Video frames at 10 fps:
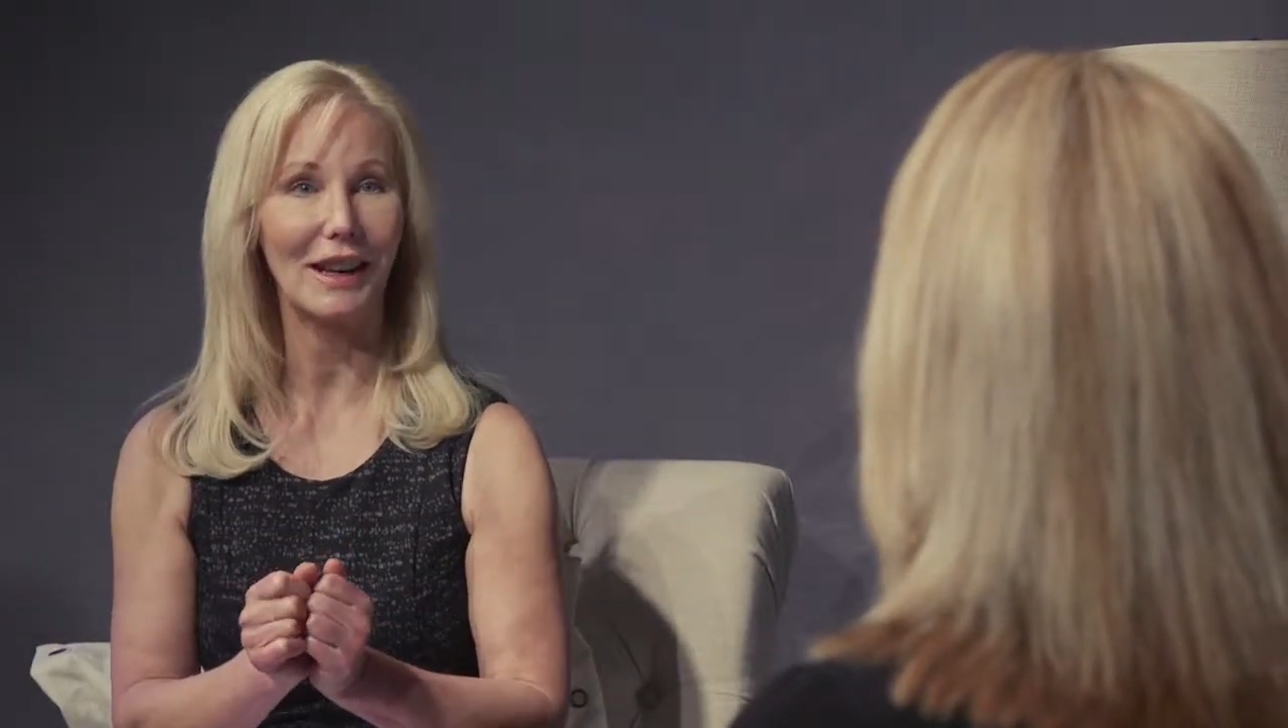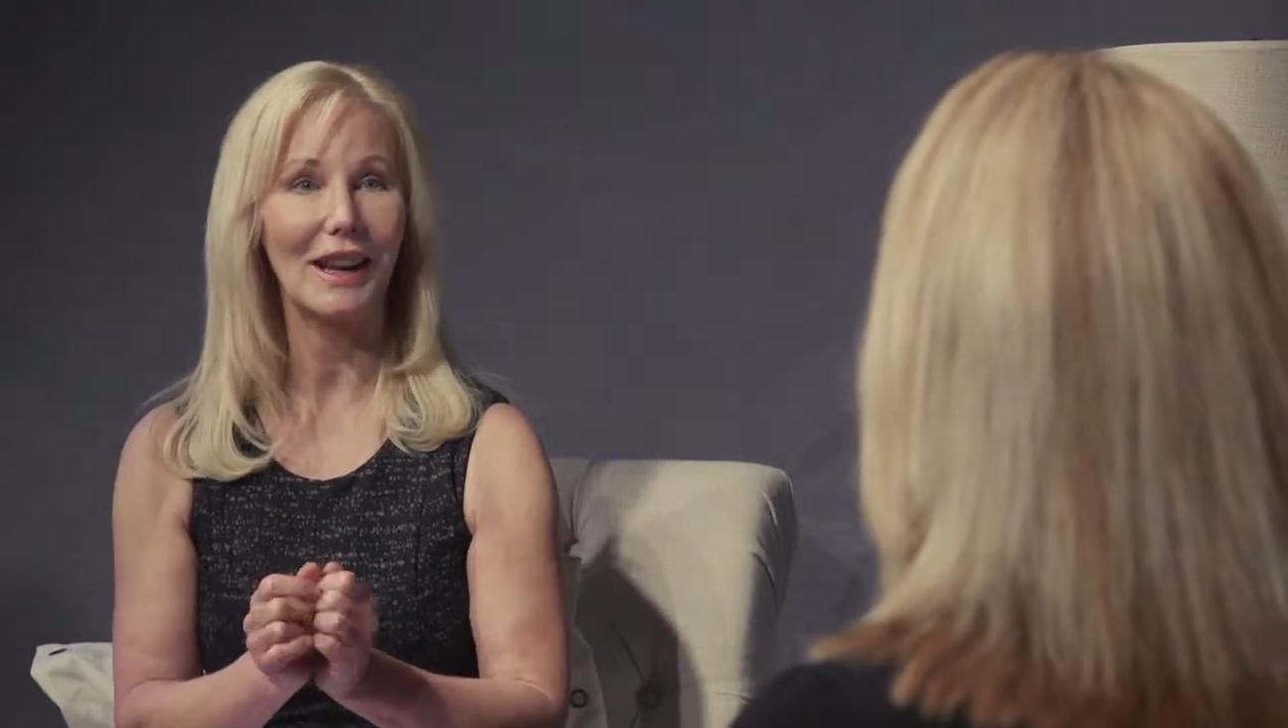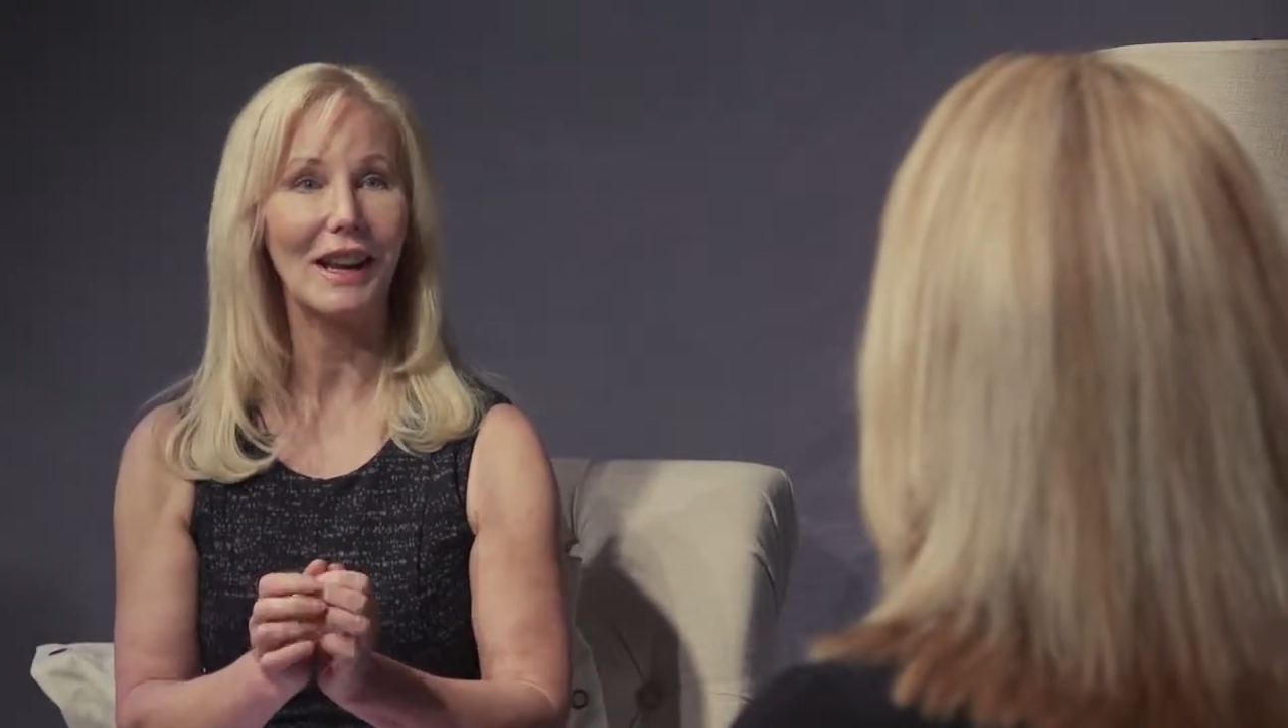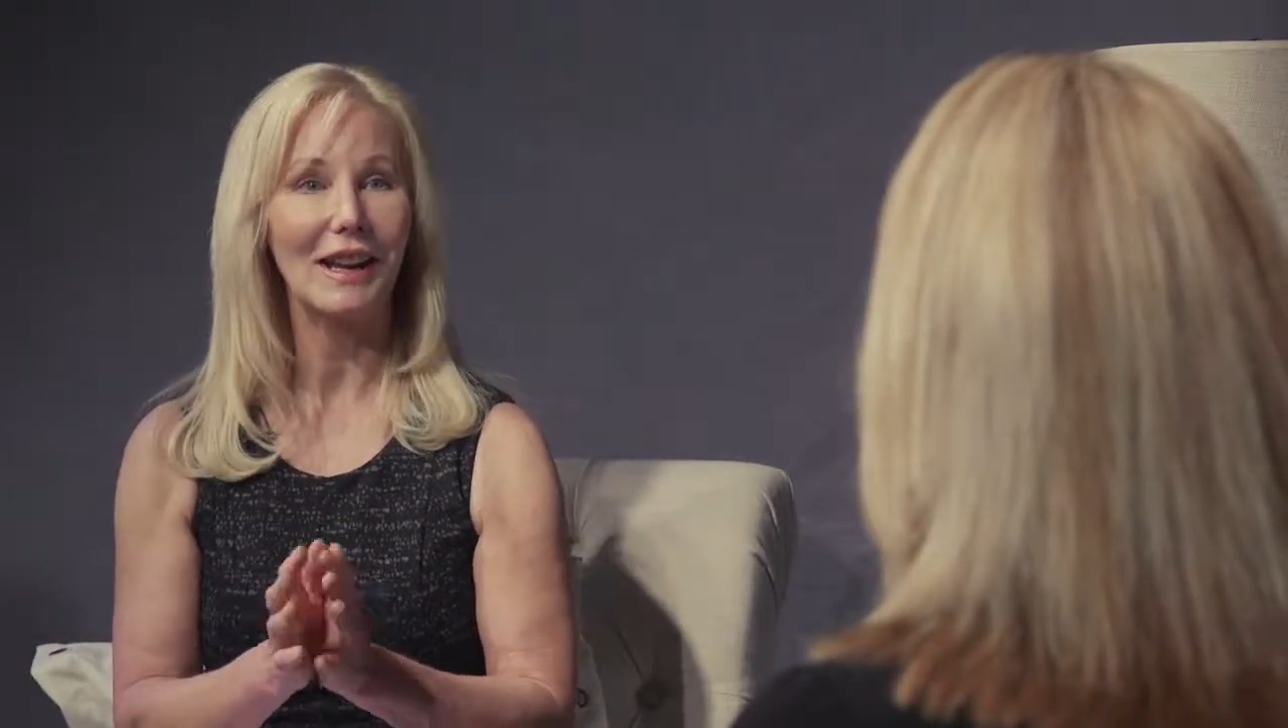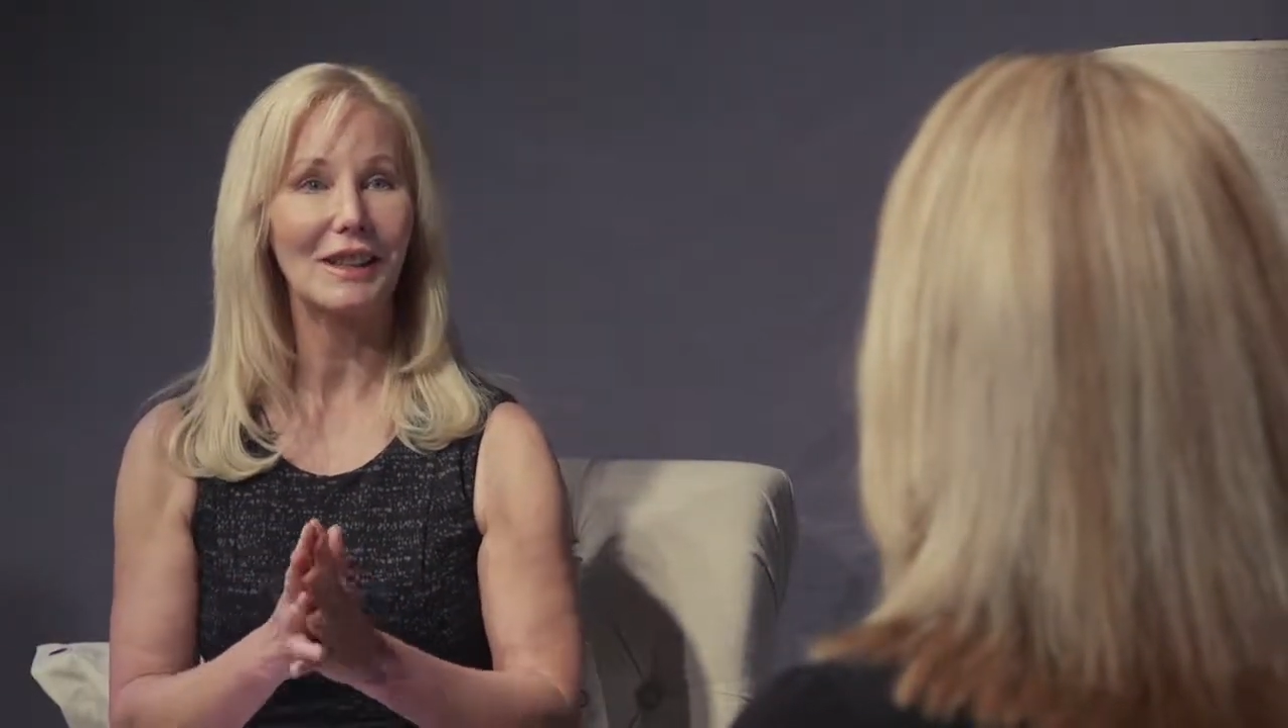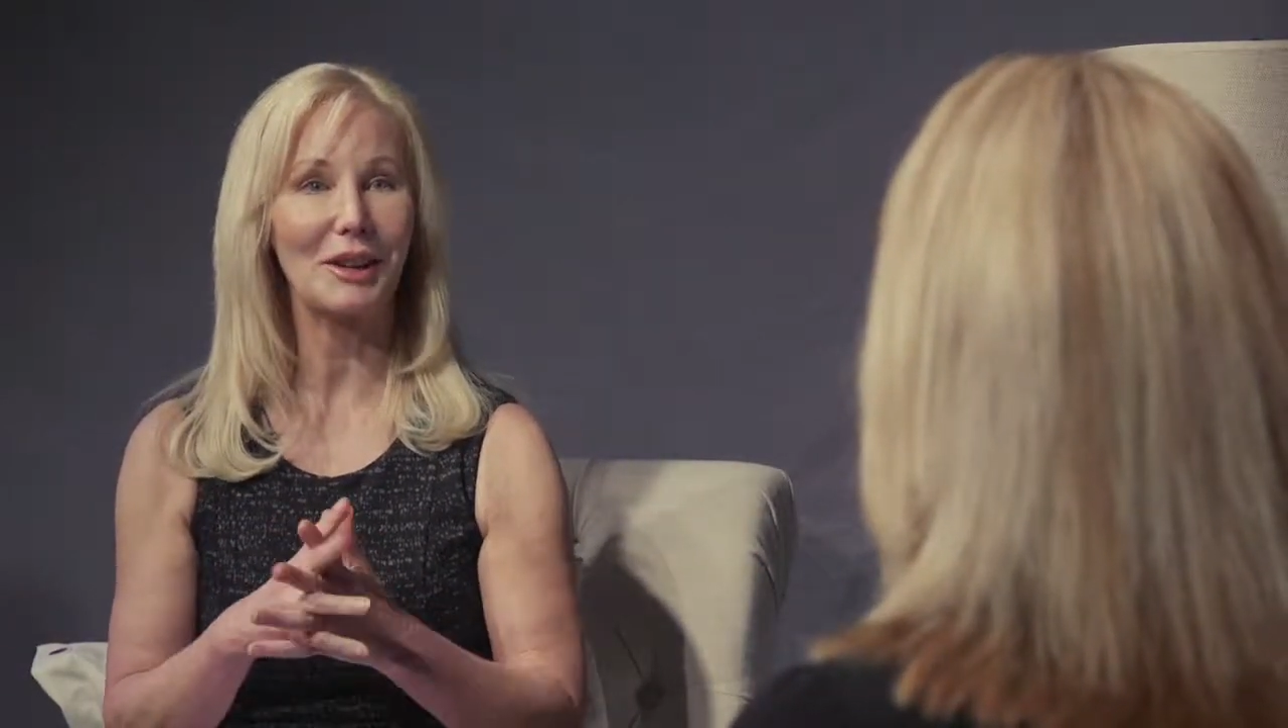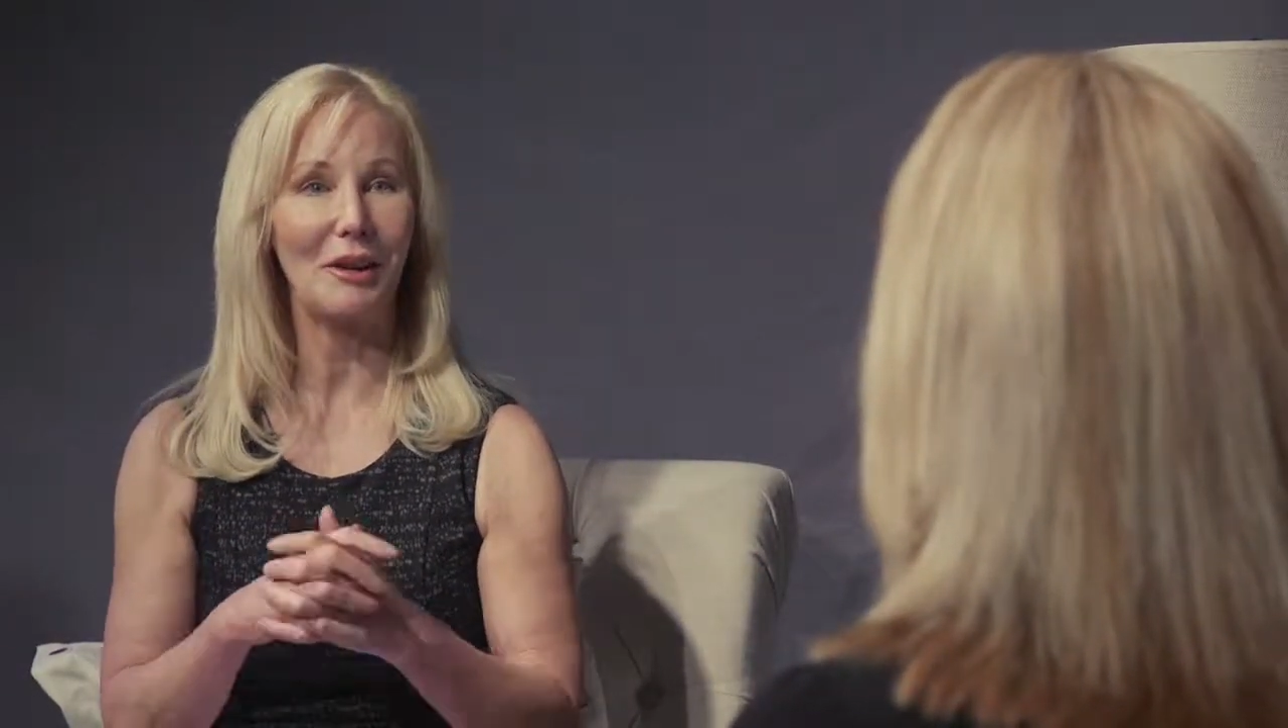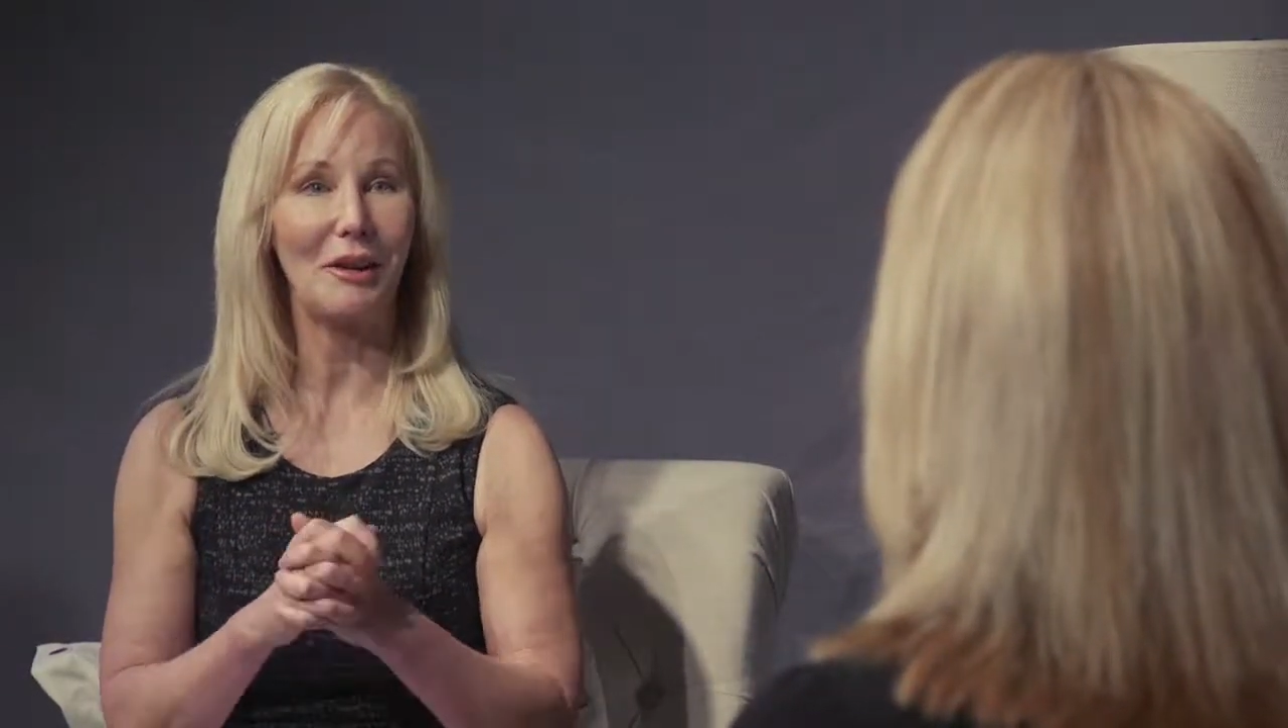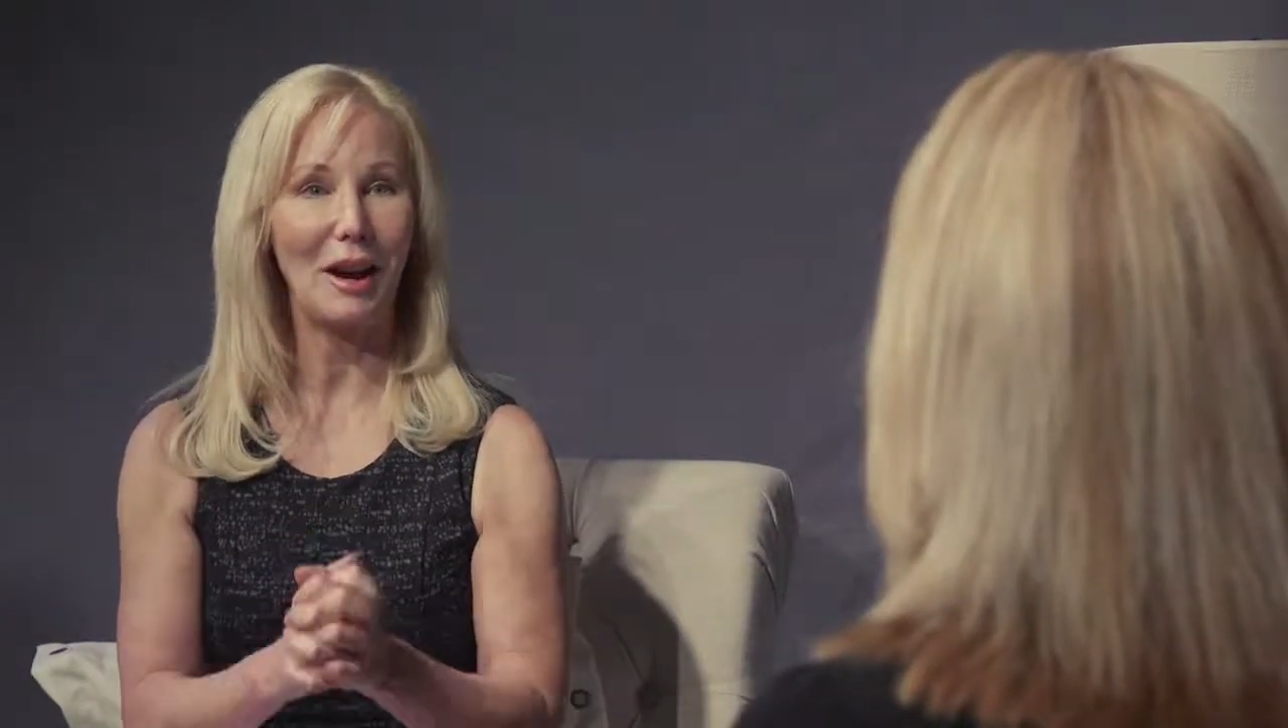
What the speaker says: Absolutely. So